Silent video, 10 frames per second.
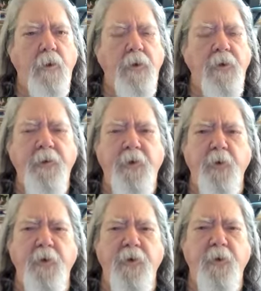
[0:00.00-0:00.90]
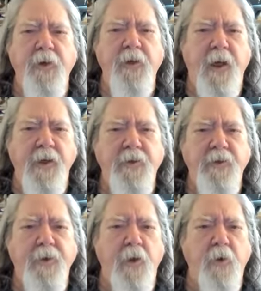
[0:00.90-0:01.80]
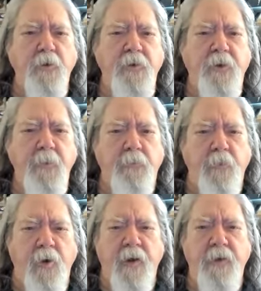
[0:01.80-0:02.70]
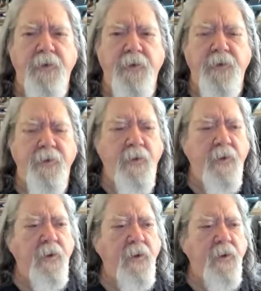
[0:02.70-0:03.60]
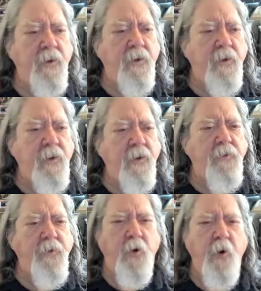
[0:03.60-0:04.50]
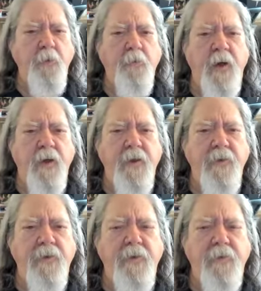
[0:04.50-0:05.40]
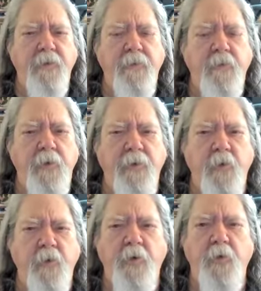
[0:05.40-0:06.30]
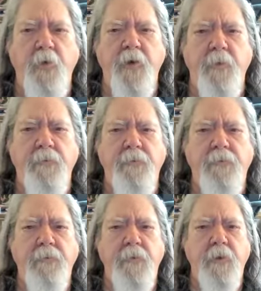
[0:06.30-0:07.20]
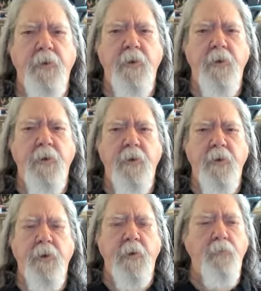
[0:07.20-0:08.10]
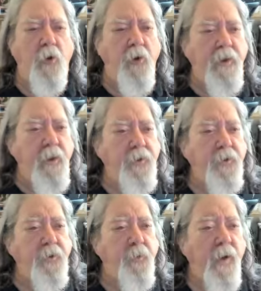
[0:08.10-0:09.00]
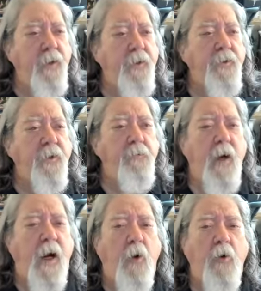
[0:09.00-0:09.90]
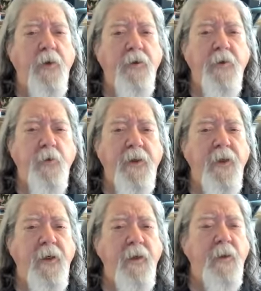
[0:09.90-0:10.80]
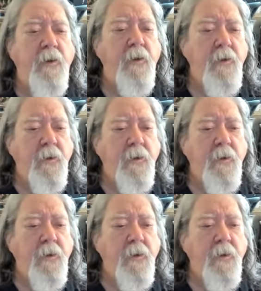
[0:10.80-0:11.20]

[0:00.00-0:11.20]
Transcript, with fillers: Take two or three nice, slow, deep breaths at your own pace, with your own rhythm, pulling in strength and power as you inhale,